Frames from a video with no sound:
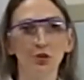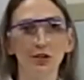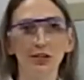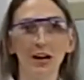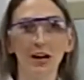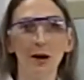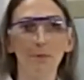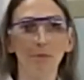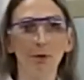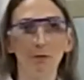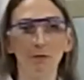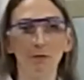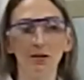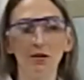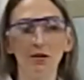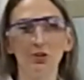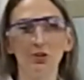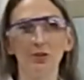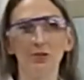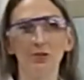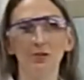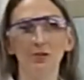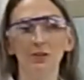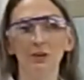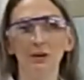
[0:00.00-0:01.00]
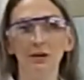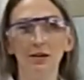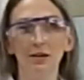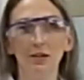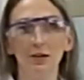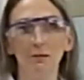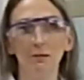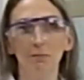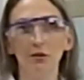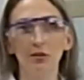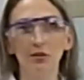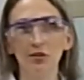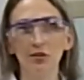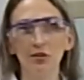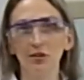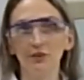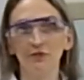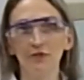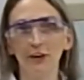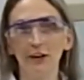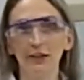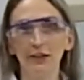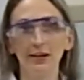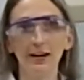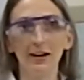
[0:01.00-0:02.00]
she got permission, but she
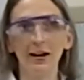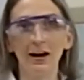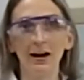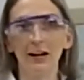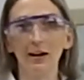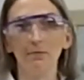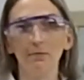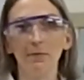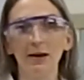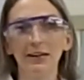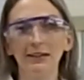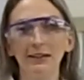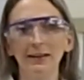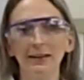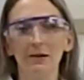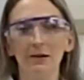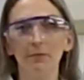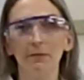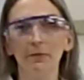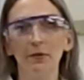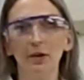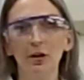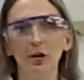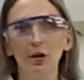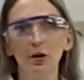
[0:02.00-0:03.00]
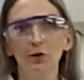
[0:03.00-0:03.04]
figured out how to make them.